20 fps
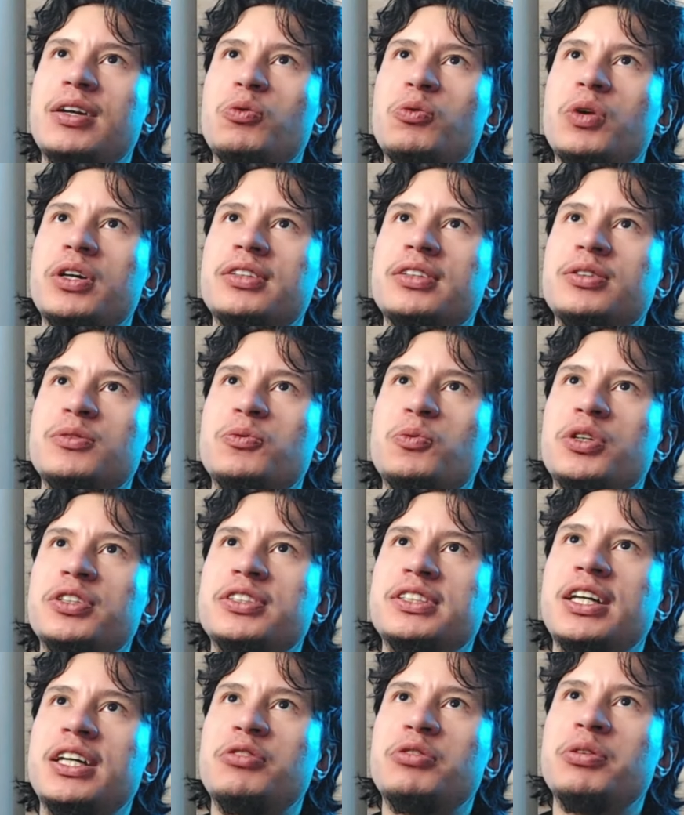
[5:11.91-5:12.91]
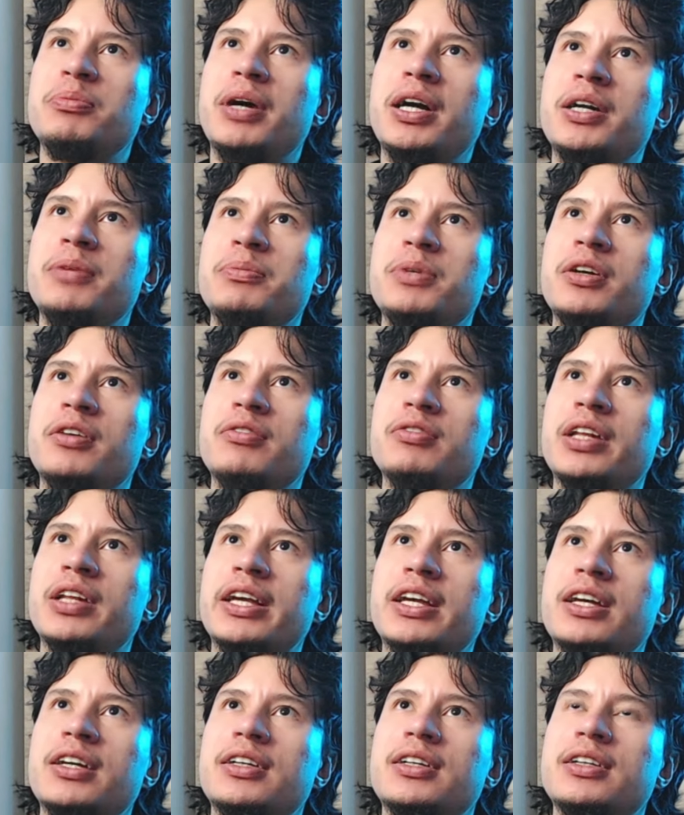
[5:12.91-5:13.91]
what what does that remind me of like